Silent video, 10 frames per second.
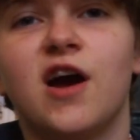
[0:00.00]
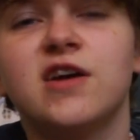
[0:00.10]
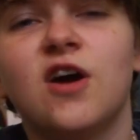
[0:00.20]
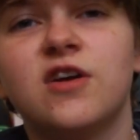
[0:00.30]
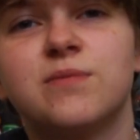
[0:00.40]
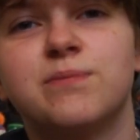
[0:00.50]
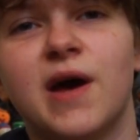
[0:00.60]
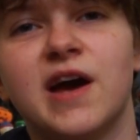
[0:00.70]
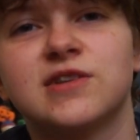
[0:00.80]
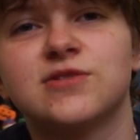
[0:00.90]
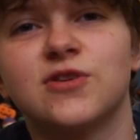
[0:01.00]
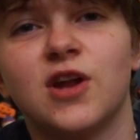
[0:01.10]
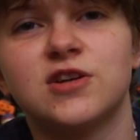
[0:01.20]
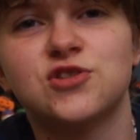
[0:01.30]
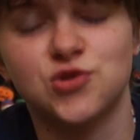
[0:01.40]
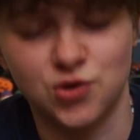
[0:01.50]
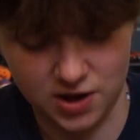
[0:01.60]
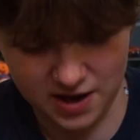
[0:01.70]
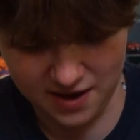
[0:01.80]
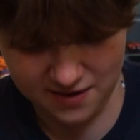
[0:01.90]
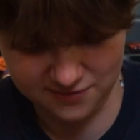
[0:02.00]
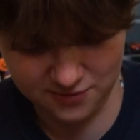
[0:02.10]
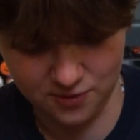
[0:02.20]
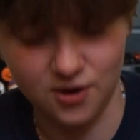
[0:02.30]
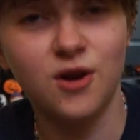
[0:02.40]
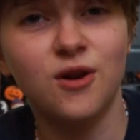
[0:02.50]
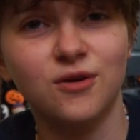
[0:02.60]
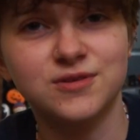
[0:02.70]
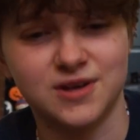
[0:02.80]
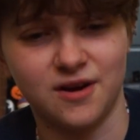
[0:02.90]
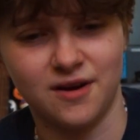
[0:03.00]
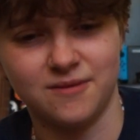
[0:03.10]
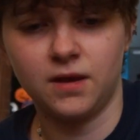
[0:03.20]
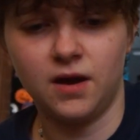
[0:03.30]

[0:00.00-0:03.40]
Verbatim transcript: I kind of begged for like short hair for a long time,